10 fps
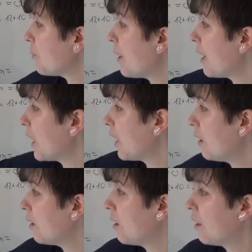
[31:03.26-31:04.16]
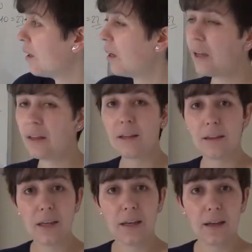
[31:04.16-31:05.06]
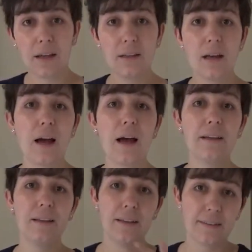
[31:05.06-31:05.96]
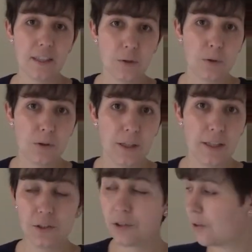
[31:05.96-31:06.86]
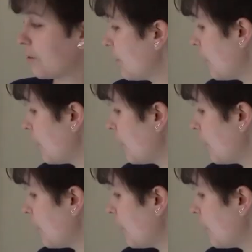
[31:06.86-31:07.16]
money in the ticket and in the transportation.